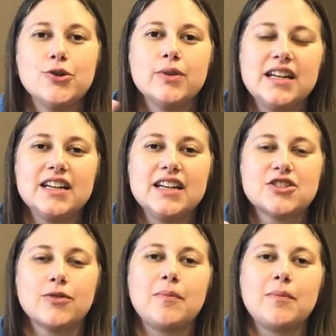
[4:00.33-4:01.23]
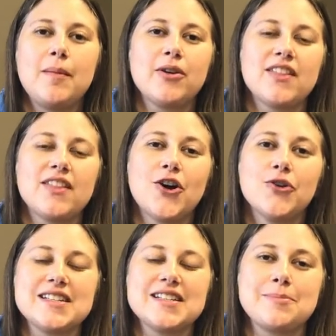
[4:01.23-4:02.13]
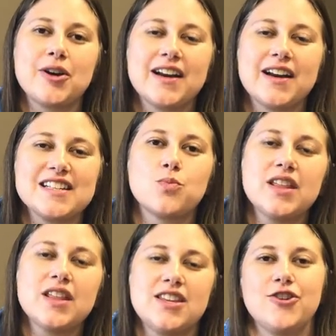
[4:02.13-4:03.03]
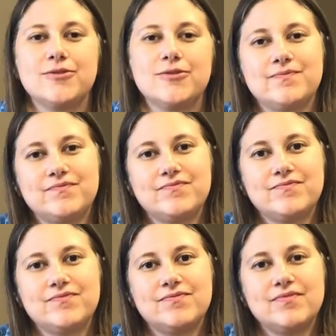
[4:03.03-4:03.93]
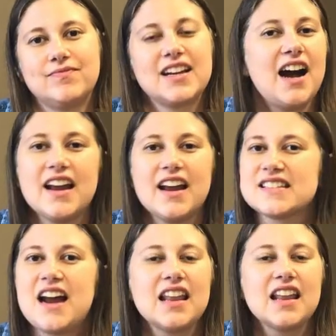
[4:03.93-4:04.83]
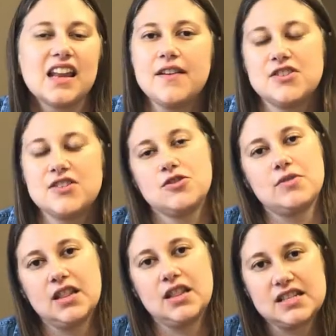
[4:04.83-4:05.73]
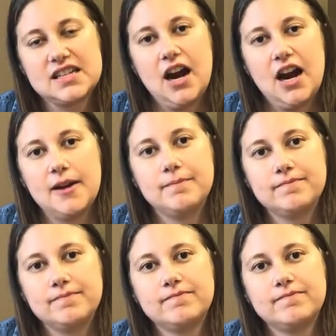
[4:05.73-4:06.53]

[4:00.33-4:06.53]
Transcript: you need to remember that the Holy Spirit is with you, that God has not left you in this time.